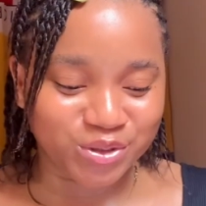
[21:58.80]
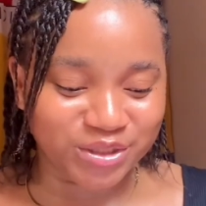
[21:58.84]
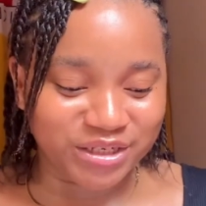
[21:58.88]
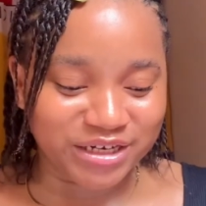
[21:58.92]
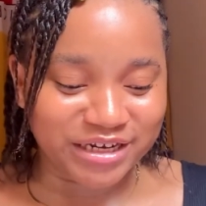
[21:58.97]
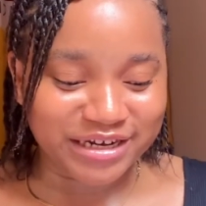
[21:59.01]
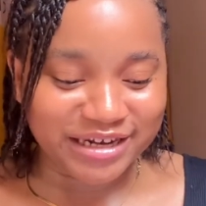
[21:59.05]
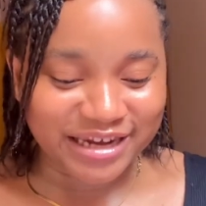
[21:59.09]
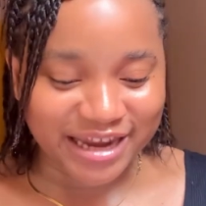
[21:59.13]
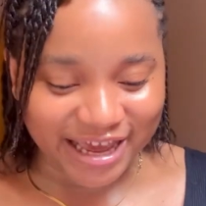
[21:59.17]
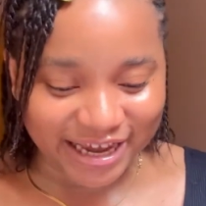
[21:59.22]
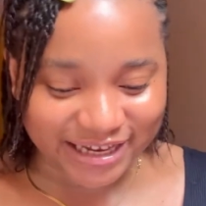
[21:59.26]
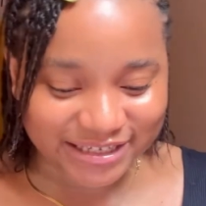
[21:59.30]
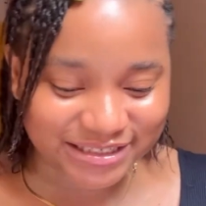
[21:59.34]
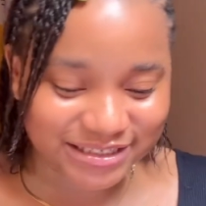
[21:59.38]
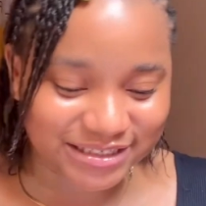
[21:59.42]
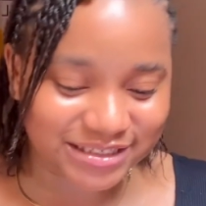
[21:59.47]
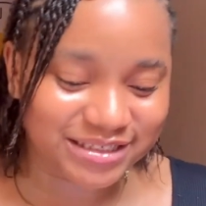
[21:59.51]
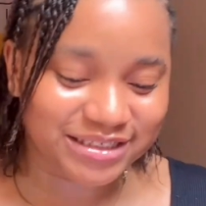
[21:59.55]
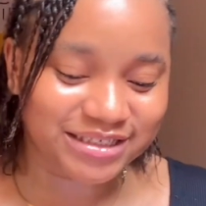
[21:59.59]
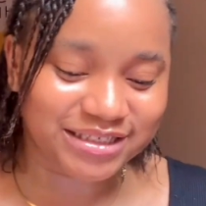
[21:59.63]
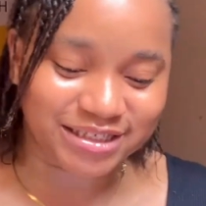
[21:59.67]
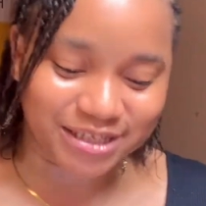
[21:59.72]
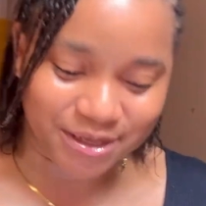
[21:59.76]
to the next
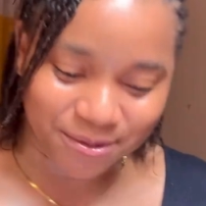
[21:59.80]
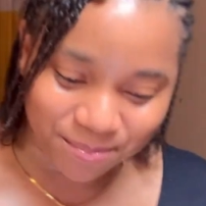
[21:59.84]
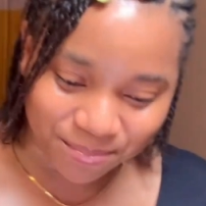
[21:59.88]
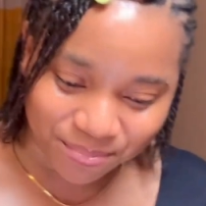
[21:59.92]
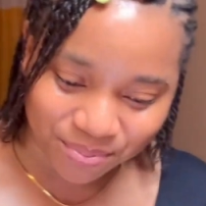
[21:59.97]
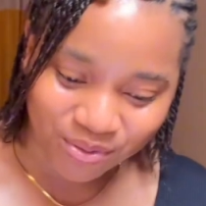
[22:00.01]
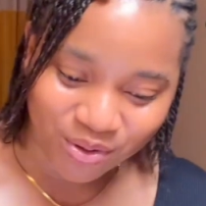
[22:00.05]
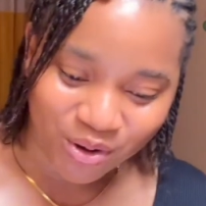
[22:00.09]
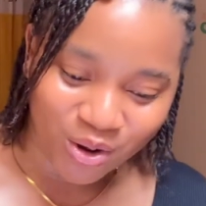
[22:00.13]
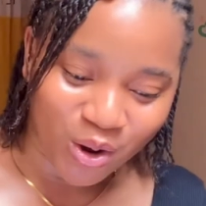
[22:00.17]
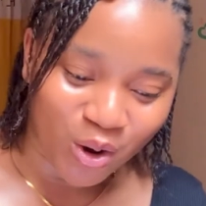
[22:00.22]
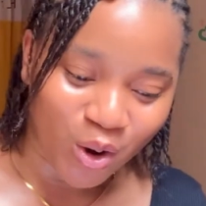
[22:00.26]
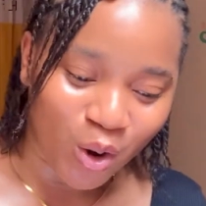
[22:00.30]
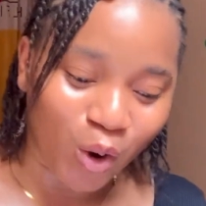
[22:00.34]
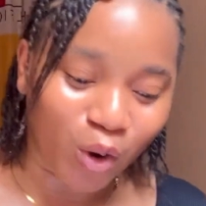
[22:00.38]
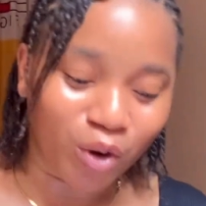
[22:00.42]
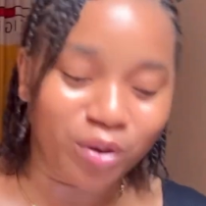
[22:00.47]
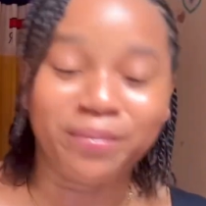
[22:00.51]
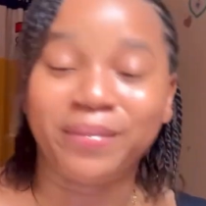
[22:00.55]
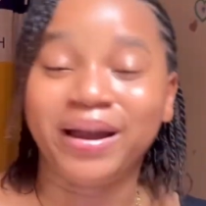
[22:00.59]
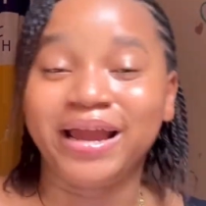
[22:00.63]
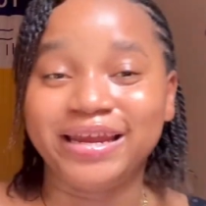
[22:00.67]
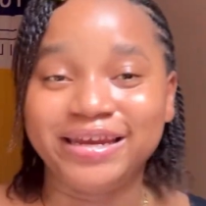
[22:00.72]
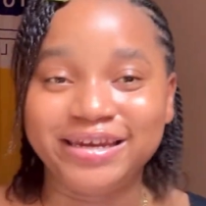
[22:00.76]
tip
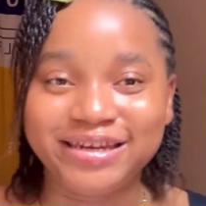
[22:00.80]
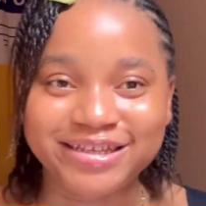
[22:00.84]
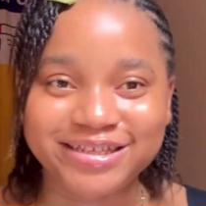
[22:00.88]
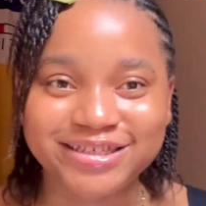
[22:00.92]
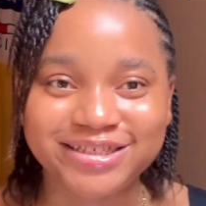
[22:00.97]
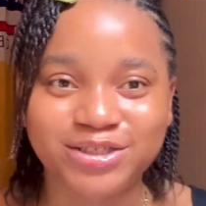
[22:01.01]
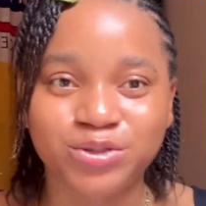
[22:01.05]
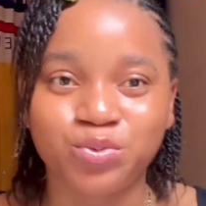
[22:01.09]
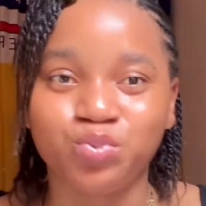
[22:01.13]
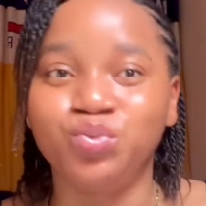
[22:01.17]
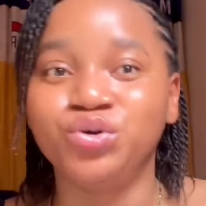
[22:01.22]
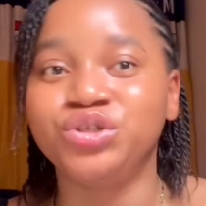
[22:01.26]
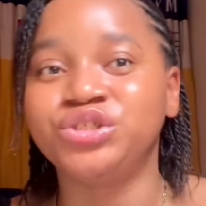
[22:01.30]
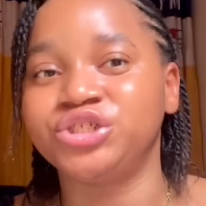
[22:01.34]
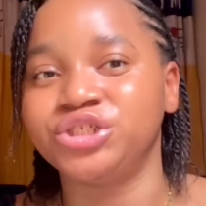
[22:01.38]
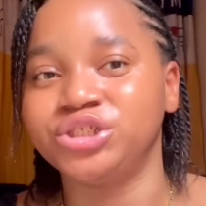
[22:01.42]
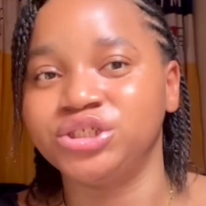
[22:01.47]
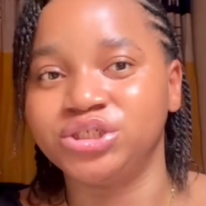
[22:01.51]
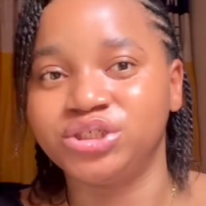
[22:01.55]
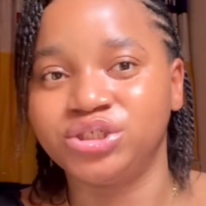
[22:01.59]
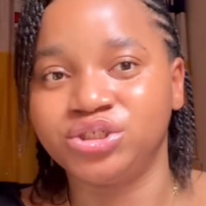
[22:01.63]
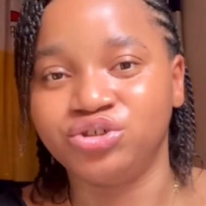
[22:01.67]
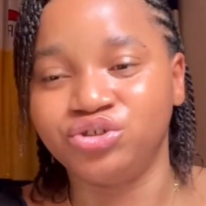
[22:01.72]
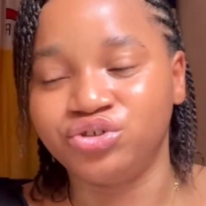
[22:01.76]
on my list, which
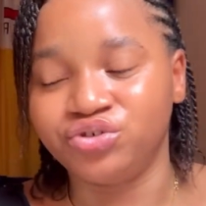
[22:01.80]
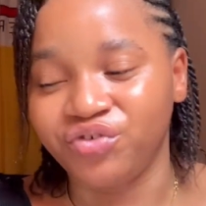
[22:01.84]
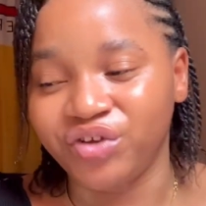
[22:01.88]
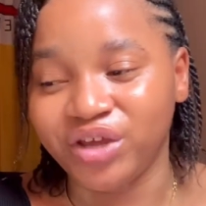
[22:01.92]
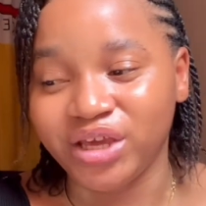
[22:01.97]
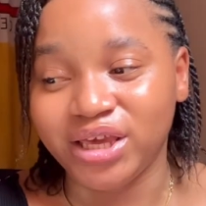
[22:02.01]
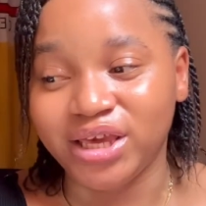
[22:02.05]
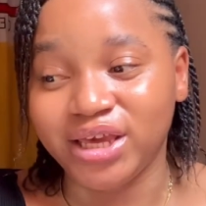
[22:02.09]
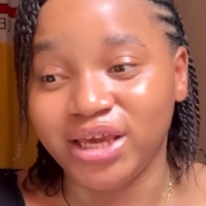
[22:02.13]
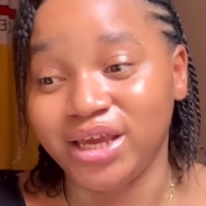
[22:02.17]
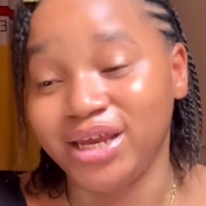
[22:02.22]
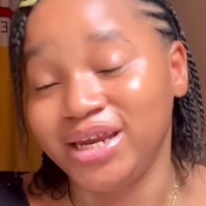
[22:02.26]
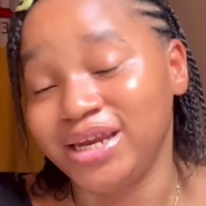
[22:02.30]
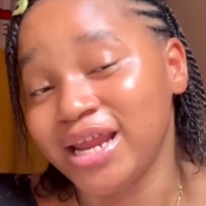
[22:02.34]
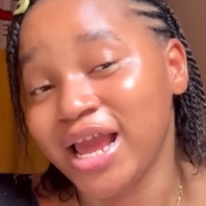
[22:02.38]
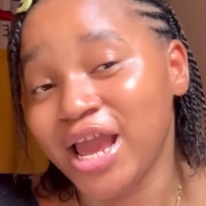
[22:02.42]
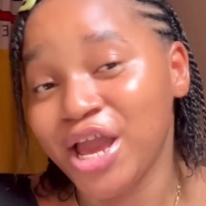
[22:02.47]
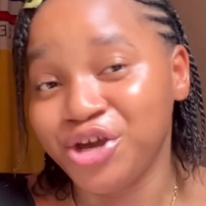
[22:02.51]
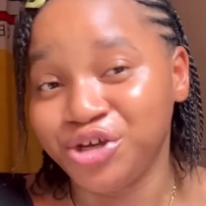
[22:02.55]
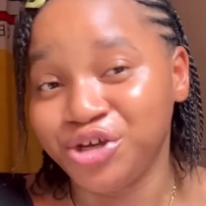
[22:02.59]
is drinking